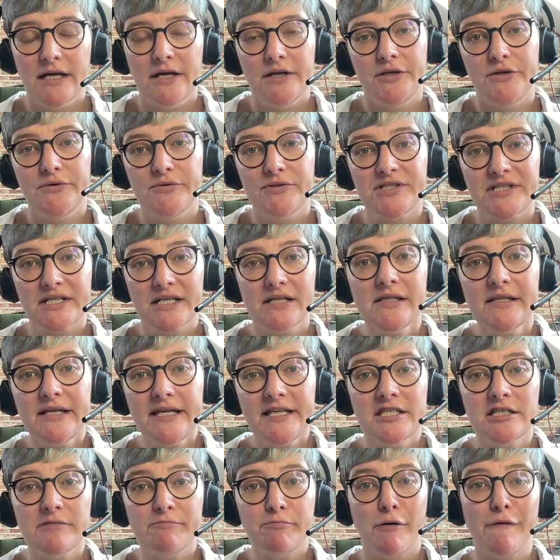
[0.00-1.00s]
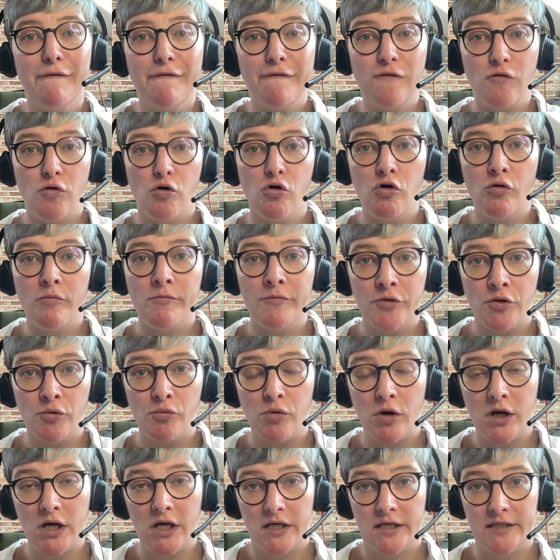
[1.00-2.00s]
You still need to perform the
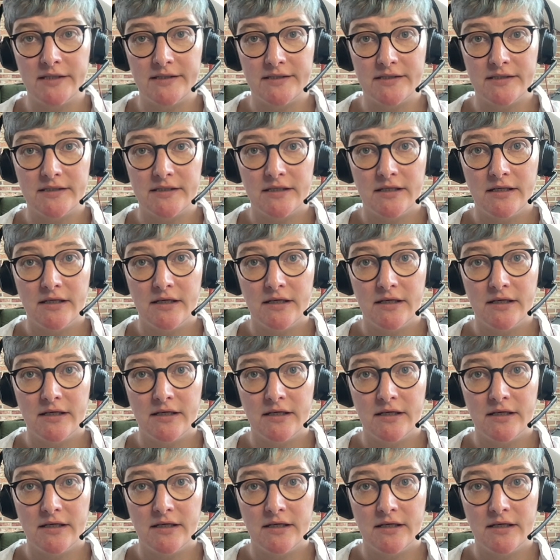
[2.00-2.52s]
words.